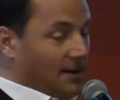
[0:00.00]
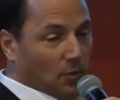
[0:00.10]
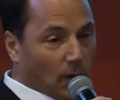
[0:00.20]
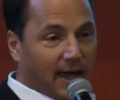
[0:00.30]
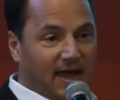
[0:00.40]
of
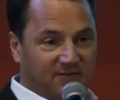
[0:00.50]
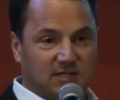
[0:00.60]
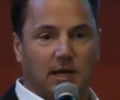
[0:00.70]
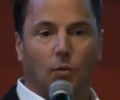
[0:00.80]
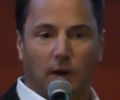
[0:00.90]
come away
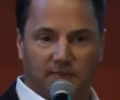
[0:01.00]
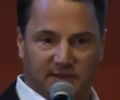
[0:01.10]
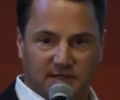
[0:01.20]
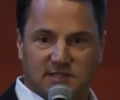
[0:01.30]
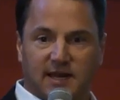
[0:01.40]
having done one
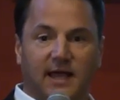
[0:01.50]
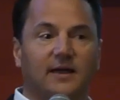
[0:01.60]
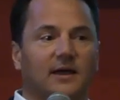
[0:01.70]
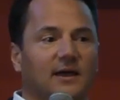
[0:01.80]
thing today.